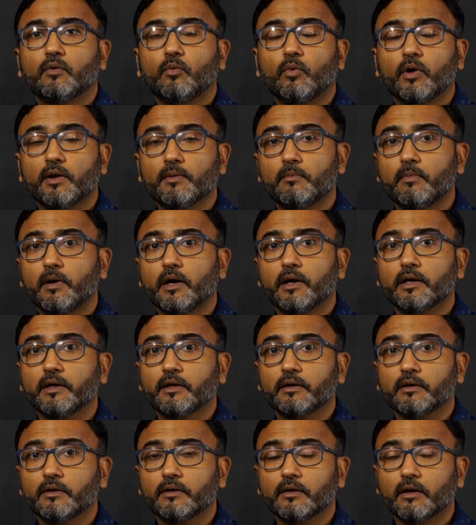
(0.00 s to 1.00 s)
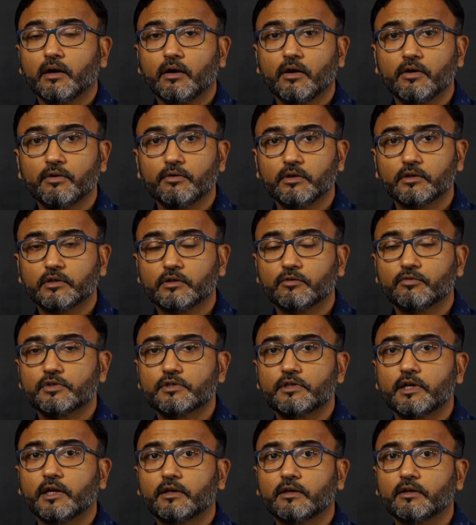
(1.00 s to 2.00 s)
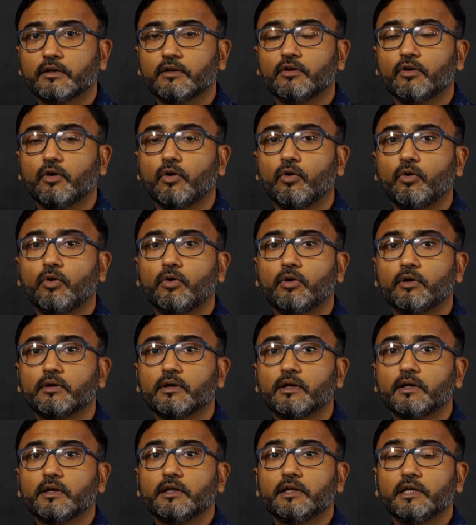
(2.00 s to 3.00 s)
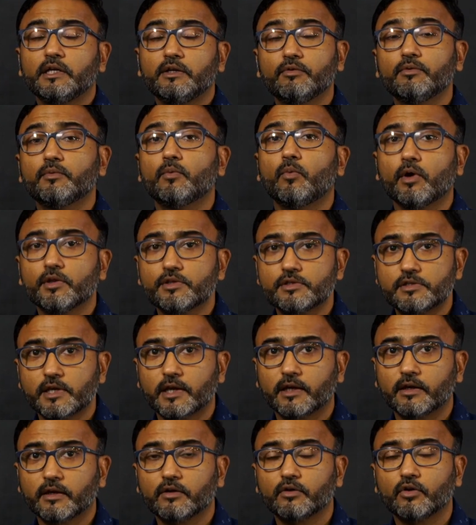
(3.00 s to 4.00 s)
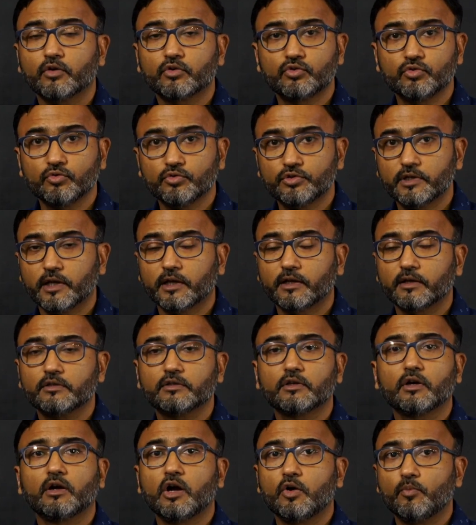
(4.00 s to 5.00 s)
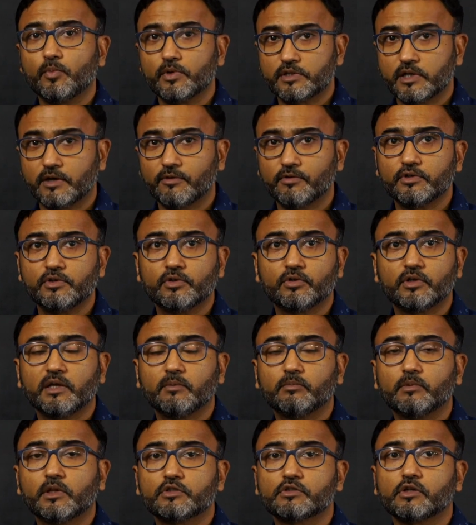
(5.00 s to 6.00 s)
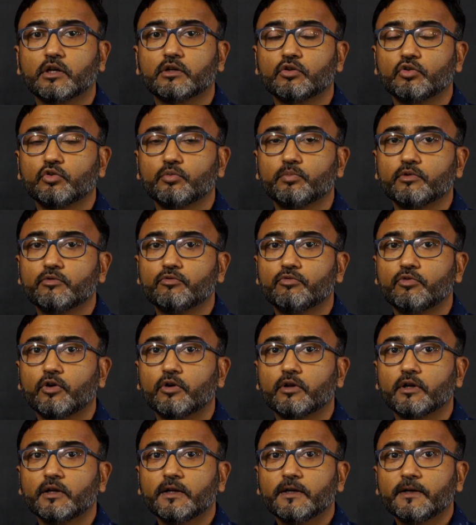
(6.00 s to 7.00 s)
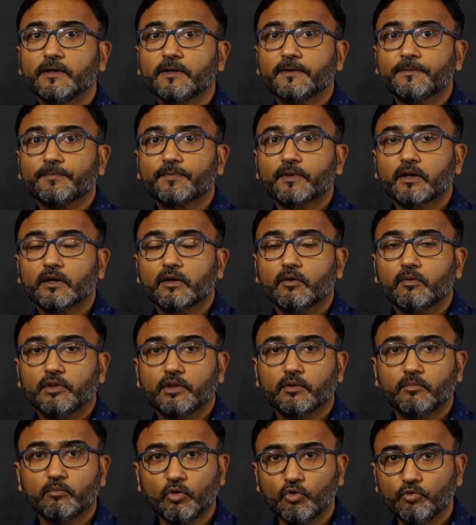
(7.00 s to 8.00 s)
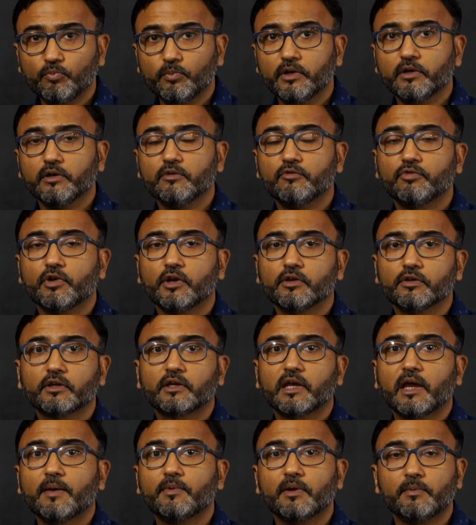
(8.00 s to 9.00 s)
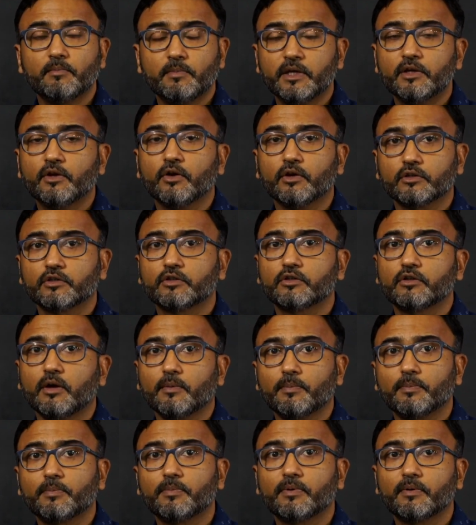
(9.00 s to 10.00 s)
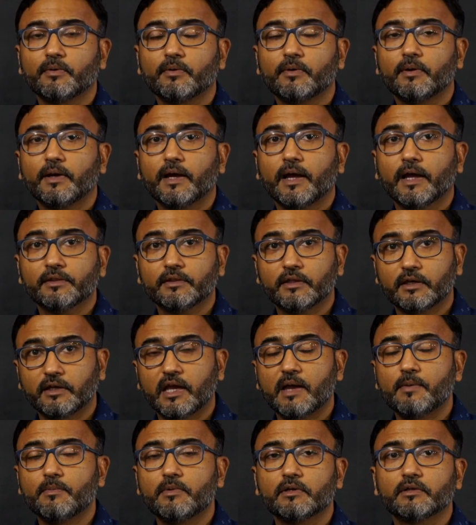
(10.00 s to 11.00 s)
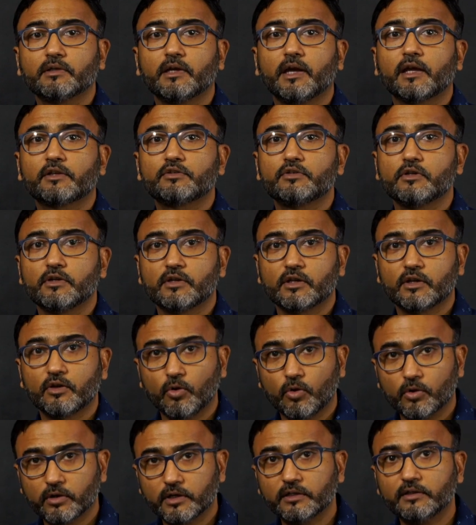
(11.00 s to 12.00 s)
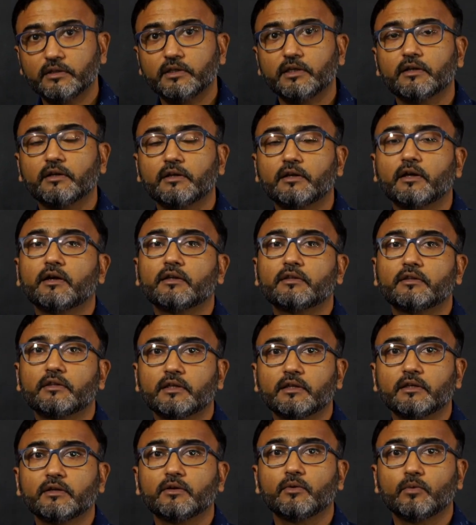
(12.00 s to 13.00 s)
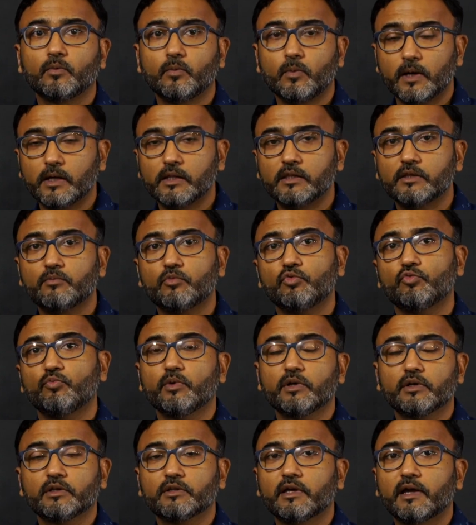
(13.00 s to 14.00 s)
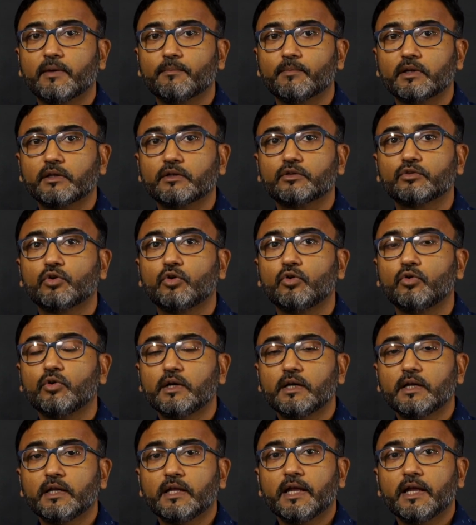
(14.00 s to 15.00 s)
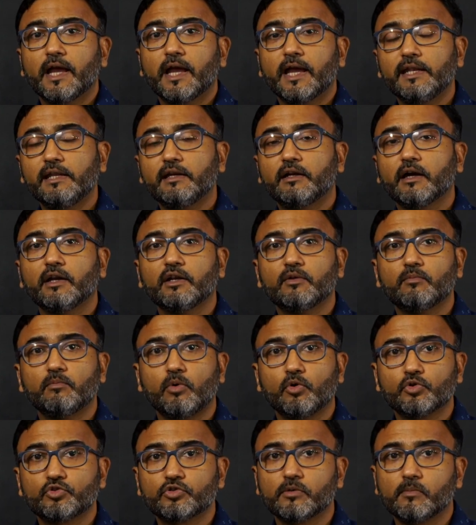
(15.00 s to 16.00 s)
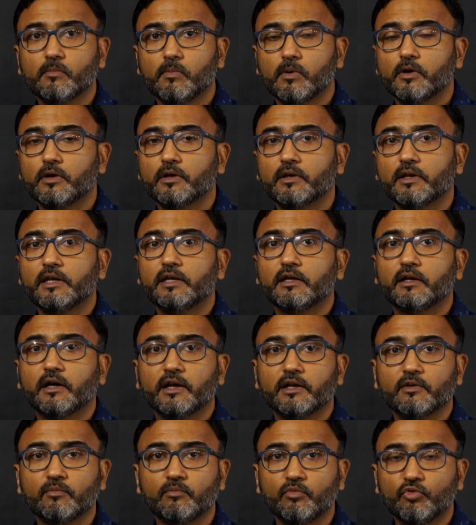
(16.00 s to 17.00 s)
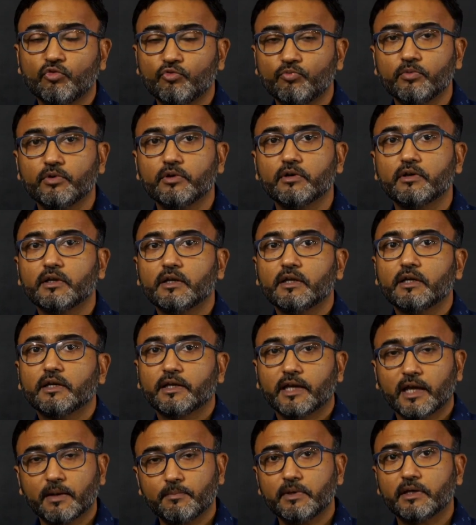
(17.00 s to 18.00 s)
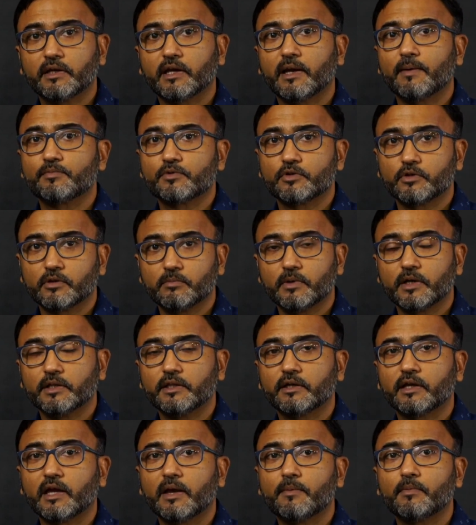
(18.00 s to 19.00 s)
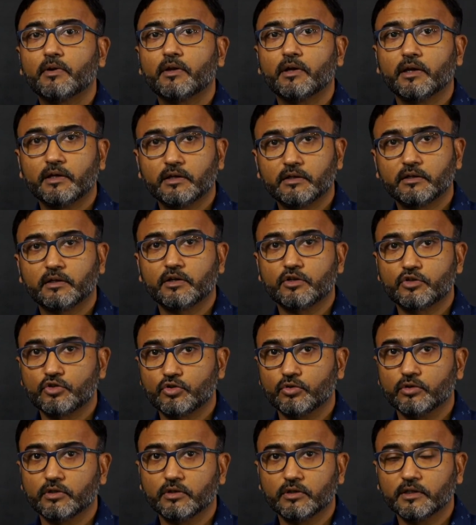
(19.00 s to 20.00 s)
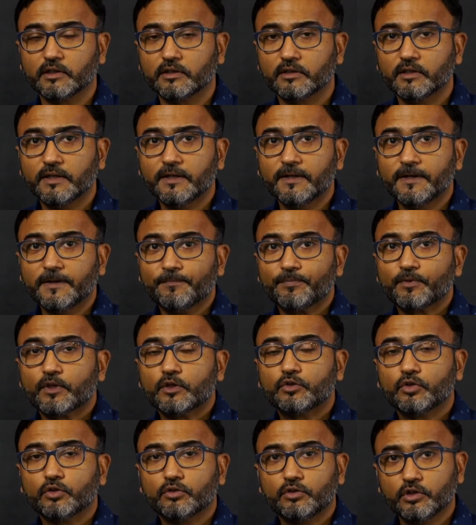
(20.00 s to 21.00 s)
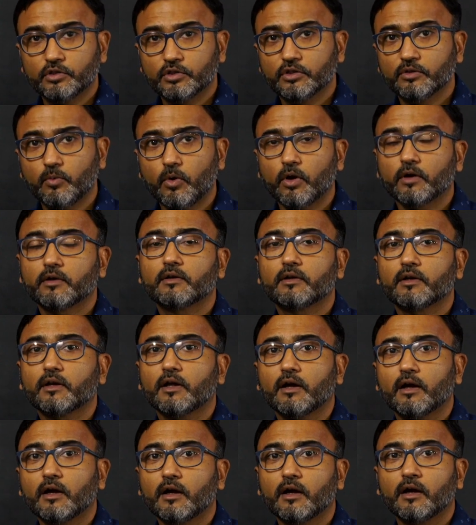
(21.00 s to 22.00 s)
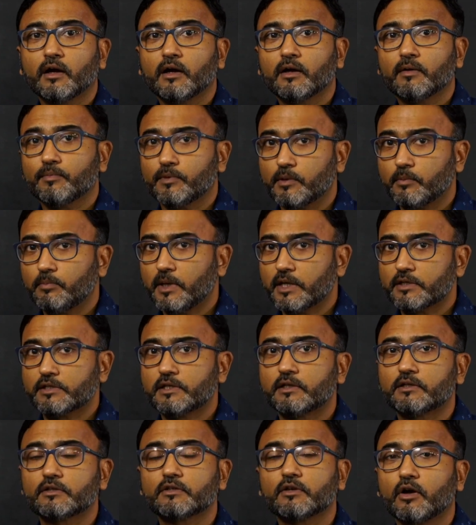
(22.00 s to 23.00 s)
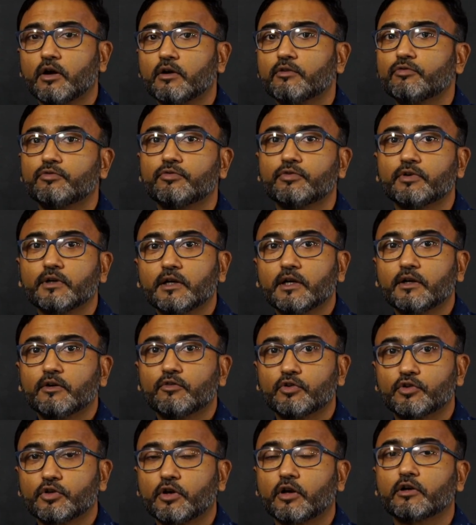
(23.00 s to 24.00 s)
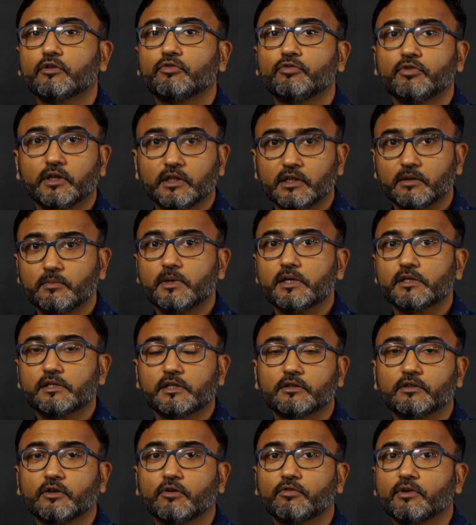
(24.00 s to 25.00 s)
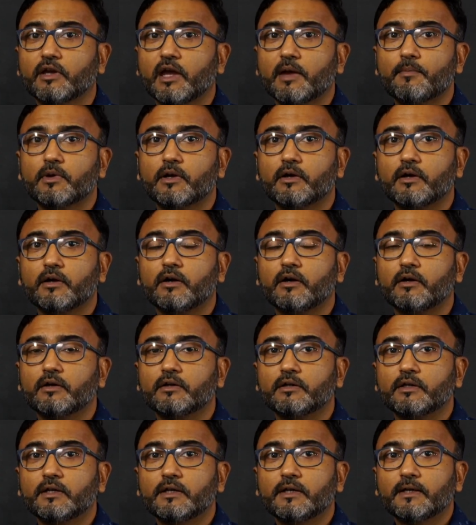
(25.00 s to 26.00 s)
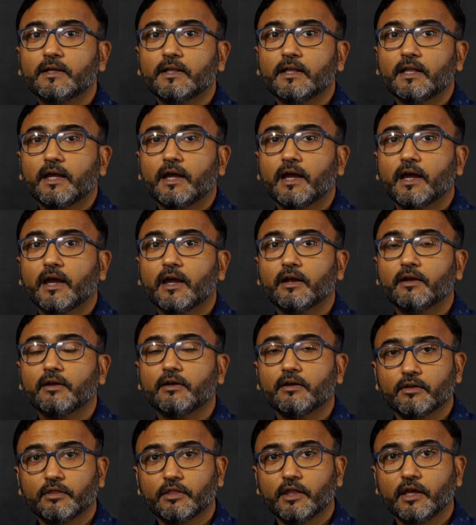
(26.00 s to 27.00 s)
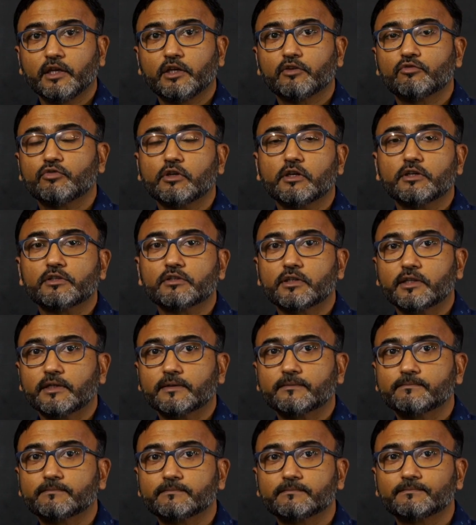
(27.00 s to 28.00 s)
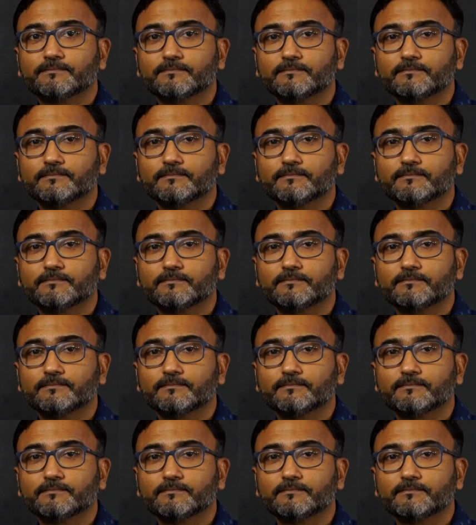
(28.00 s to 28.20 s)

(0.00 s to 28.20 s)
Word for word: one by hundredth of a second, or even one second or two seconds, or how much ever you keep the shutter open for, the movement in front of the camera may not stop, and the camera is actually recording the entire thing while the movement is happening. So any kind of motion blur, any kind of movement can be captured by the camera, and it can show the thing. So this is what uh, the basics of photography and the basics of camera are, and uh, thank you for listening.